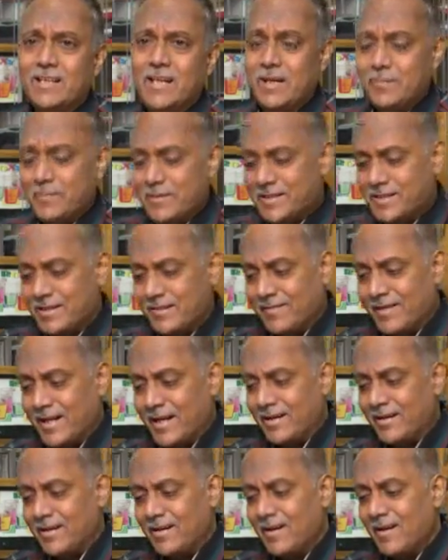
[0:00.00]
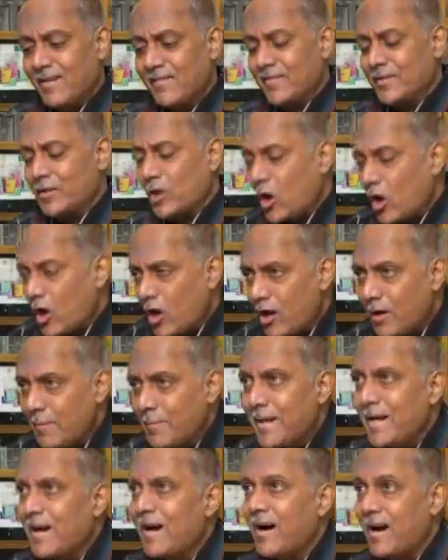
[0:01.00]
I must have done, with all
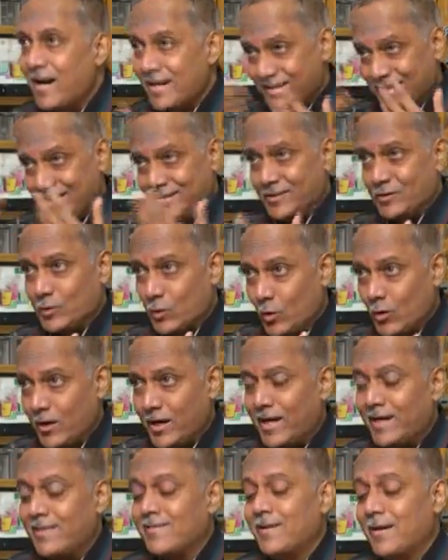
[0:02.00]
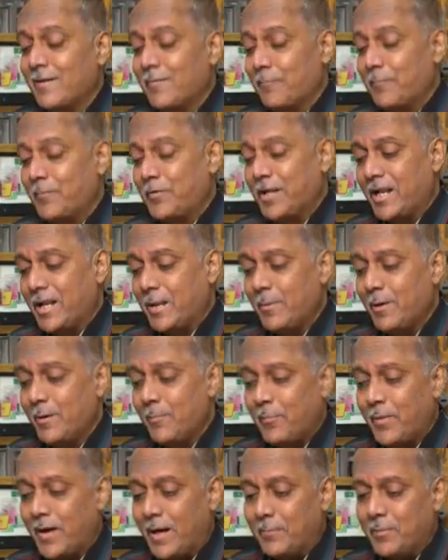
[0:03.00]
my heart and soul, I have done terrible
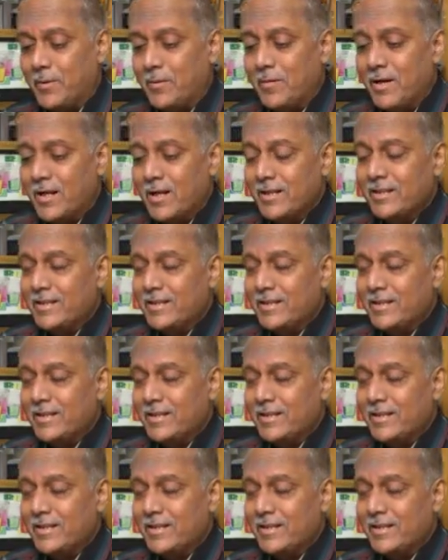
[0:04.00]
papam,